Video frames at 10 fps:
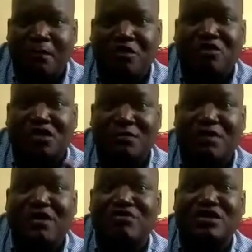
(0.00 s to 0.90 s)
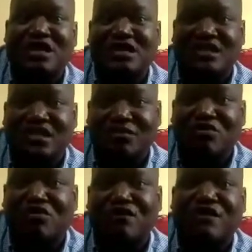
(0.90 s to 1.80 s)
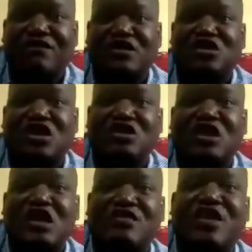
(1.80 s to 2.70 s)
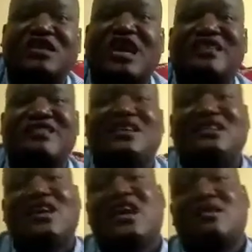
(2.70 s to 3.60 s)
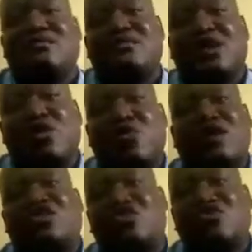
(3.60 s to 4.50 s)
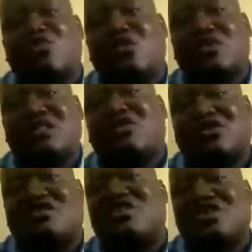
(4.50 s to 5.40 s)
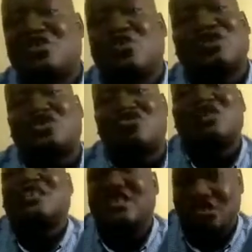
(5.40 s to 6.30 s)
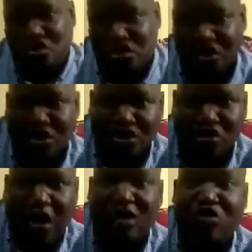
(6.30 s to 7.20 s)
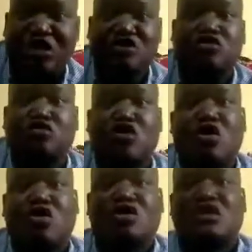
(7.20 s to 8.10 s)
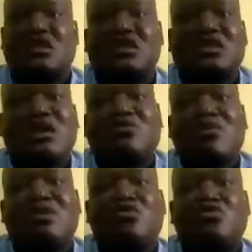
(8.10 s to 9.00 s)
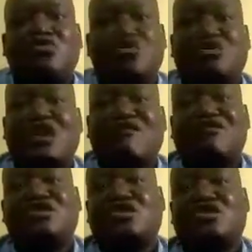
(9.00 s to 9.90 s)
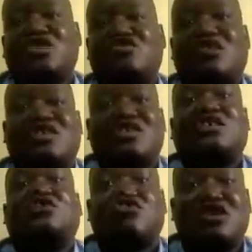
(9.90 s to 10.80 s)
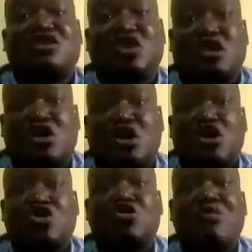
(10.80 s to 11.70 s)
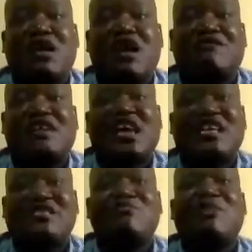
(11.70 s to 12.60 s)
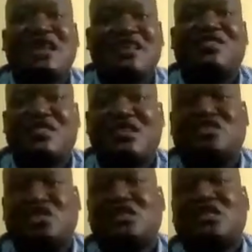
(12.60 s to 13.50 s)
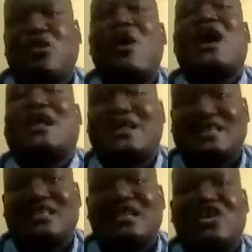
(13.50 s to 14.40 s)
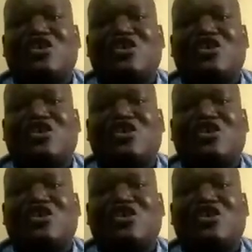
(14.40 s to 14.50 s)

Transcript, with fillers: Because the Bible says in the book of Ephesians that at that time, when you are without Christ, you are strangers. So according to God, someone who don't have Jesus Christ is a stranger. You may have gained many things in the world.